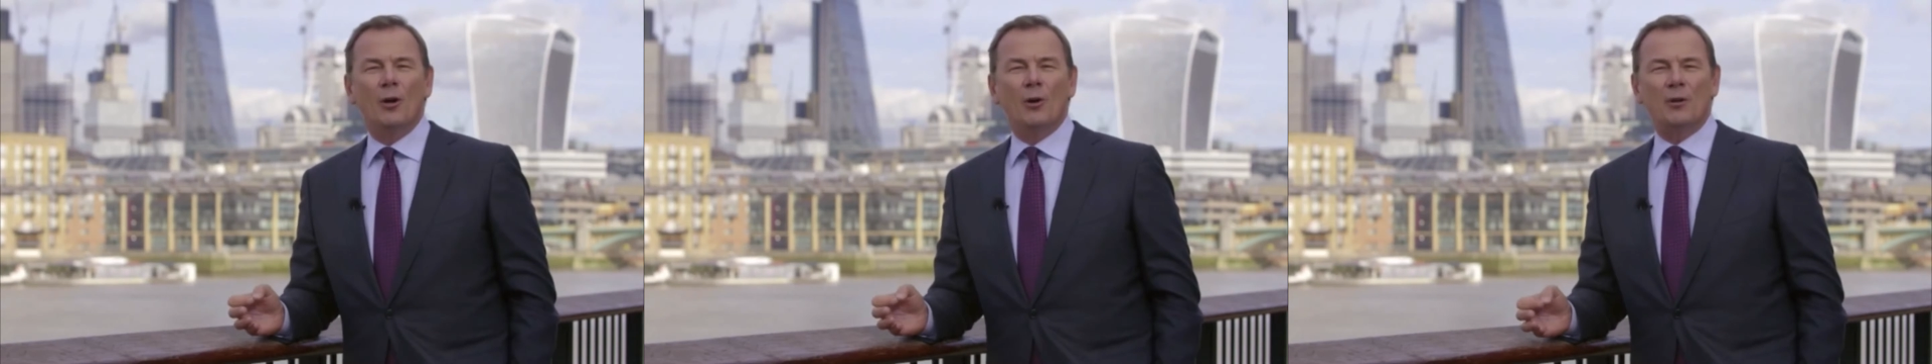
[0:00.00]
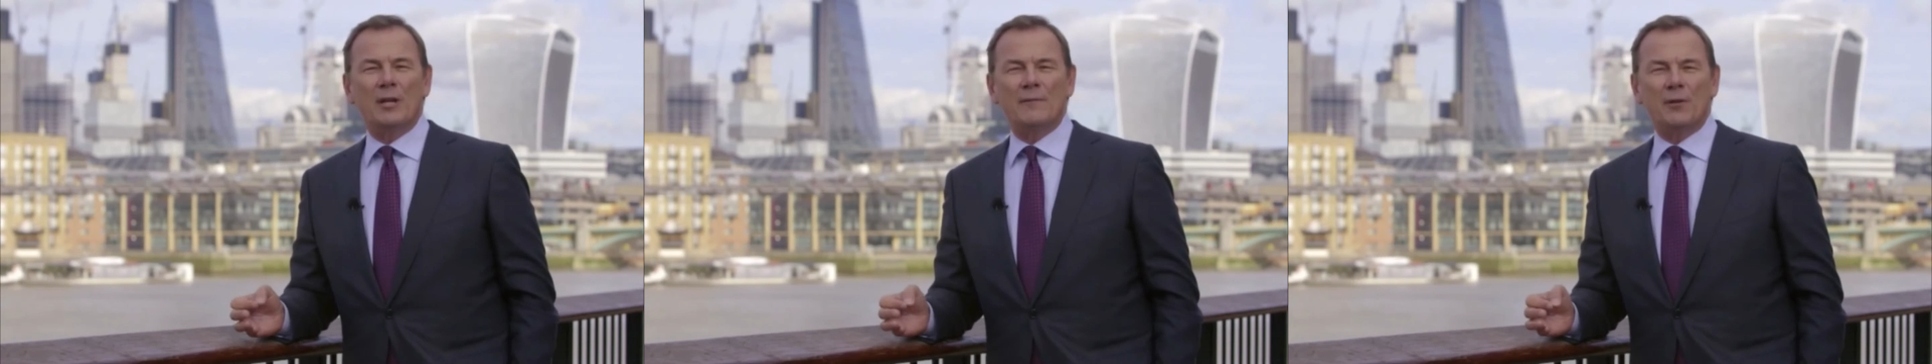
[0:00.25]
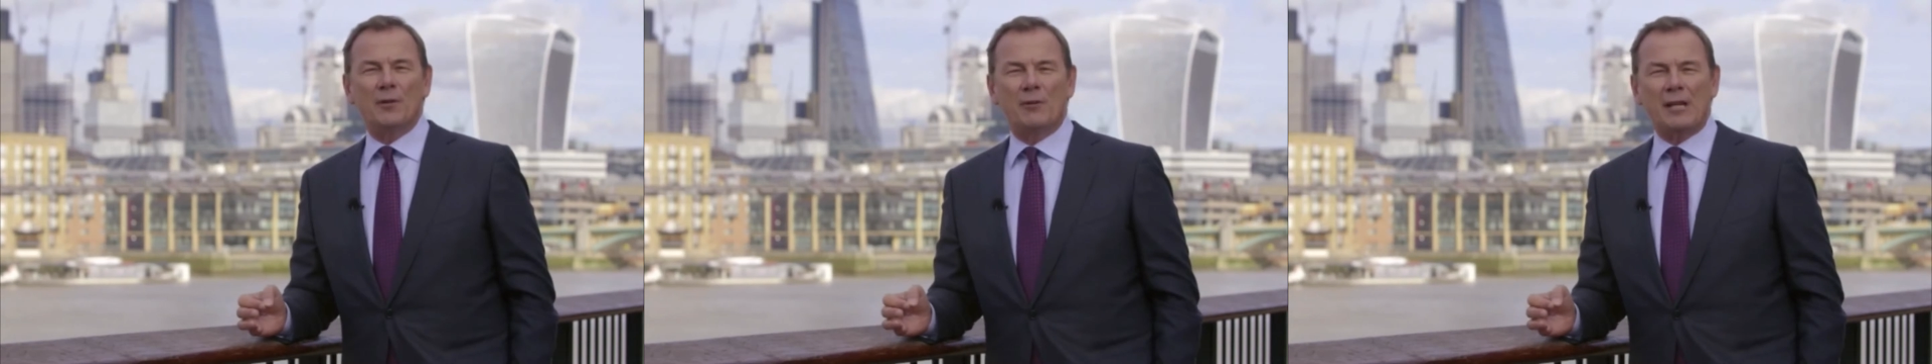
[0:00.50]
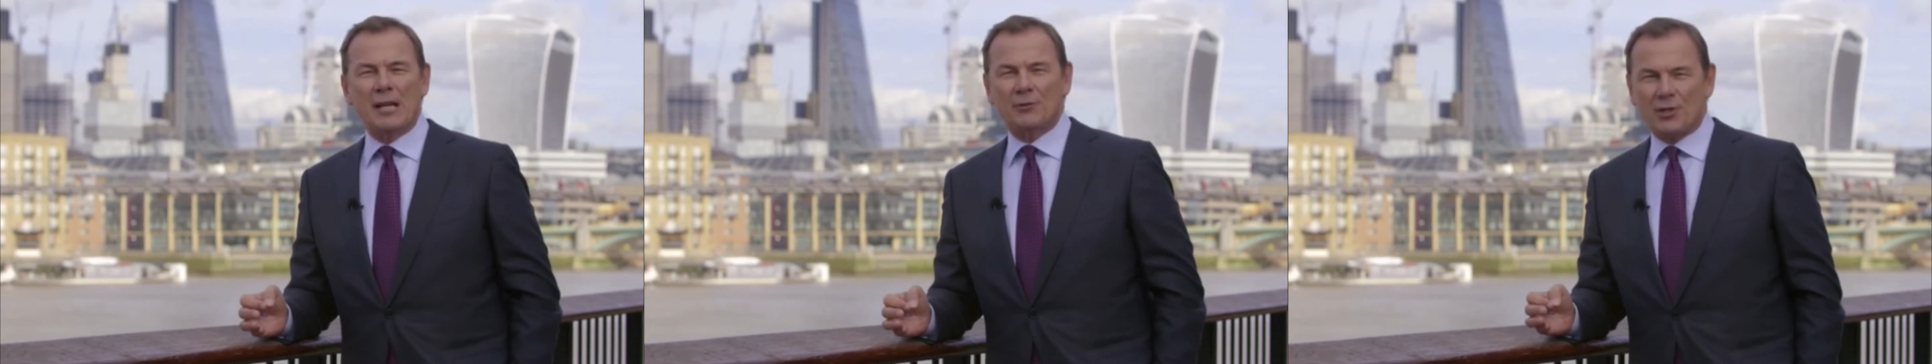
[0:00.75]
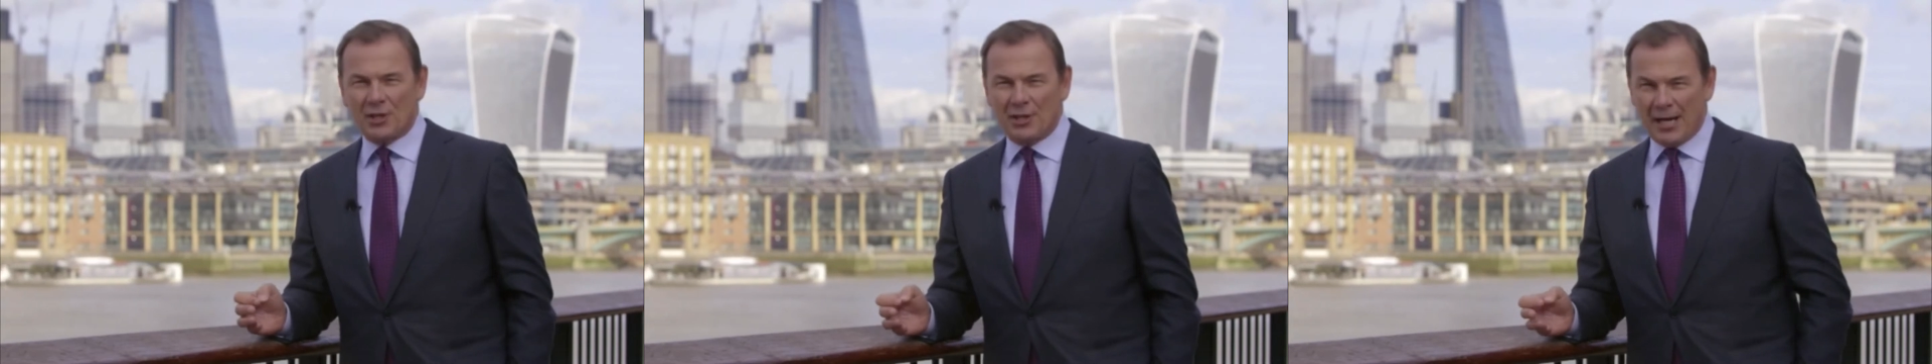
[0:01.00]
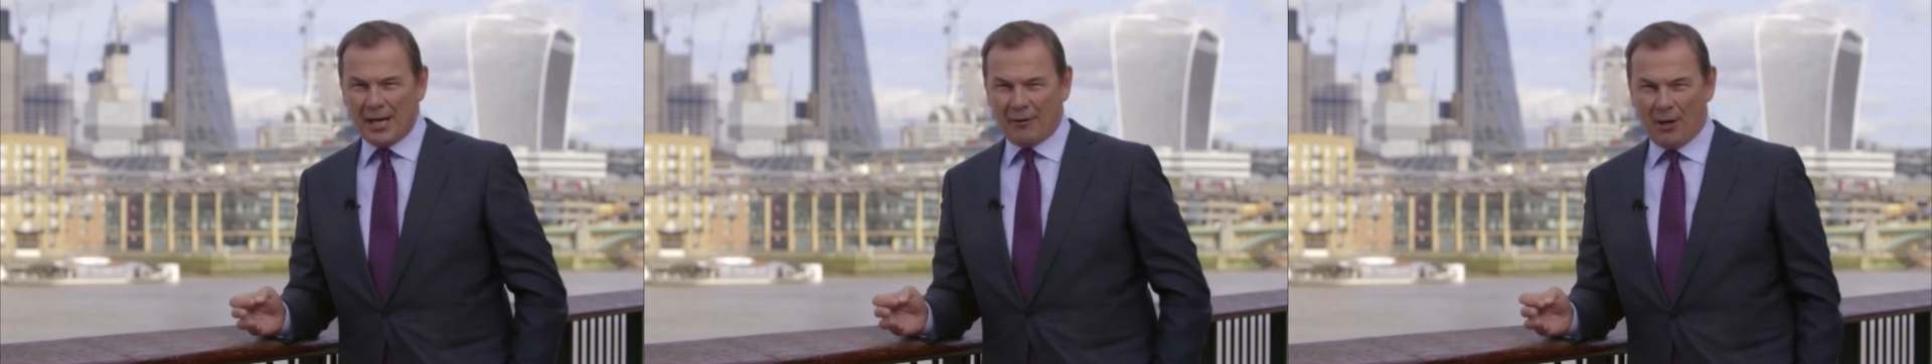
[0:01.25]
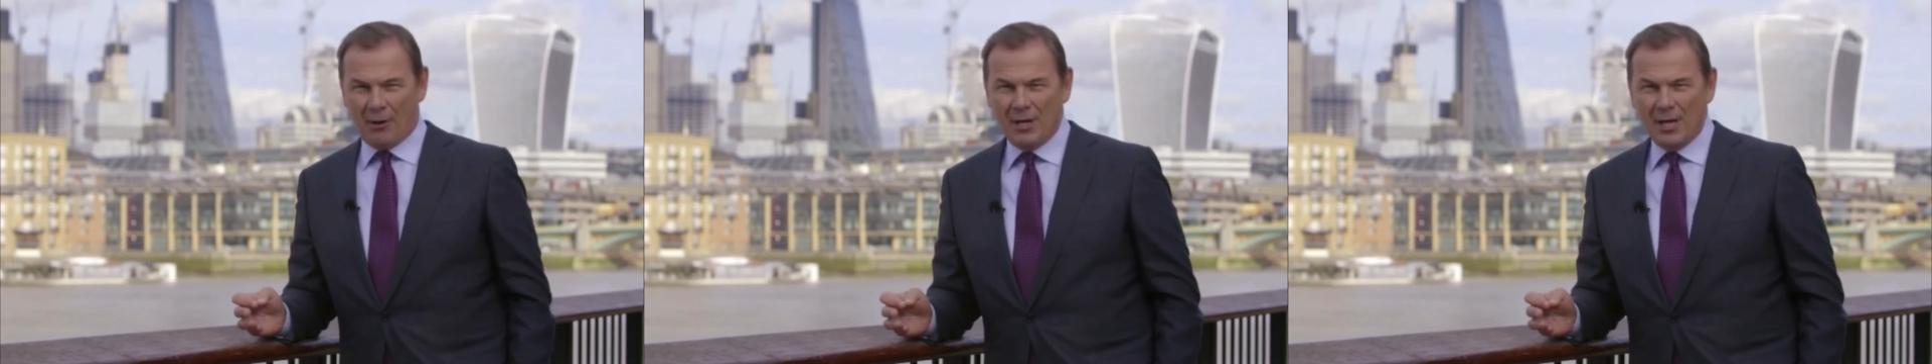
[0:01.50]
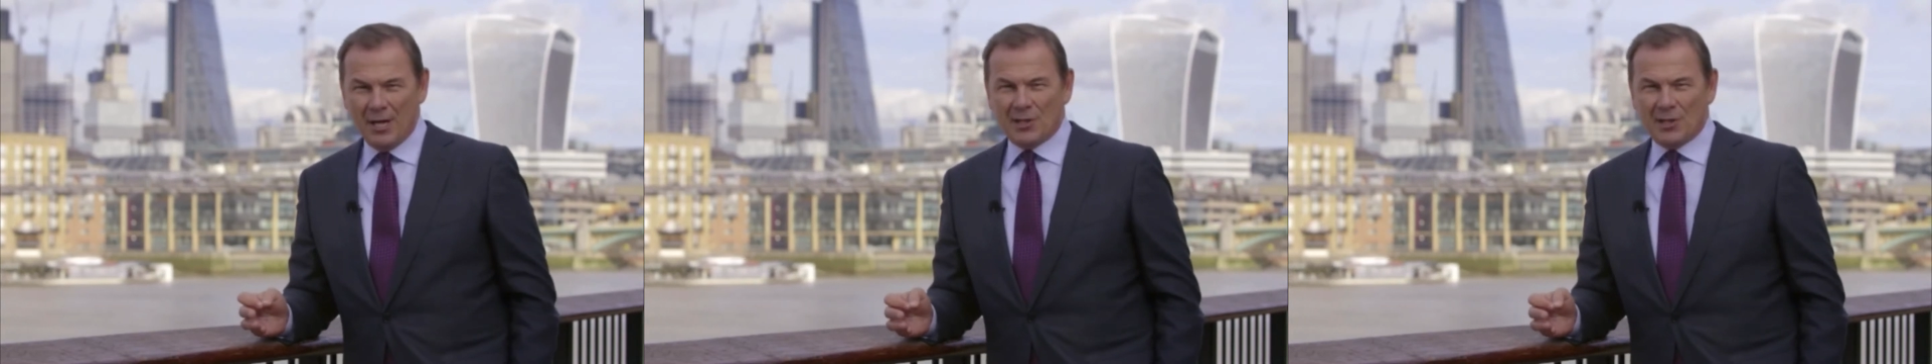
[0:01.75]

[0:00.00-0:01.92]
or even Rio de Janeiro.